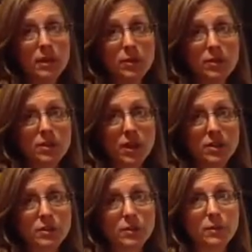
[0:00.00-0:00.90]
Lewis
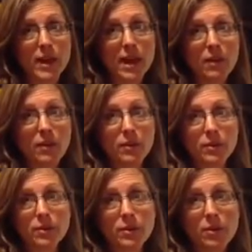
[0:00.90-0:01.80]
structure. Now, in
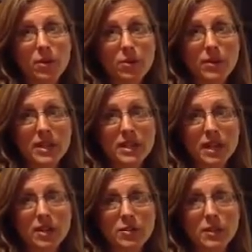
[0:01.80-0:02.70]
order to do the 3D sketch,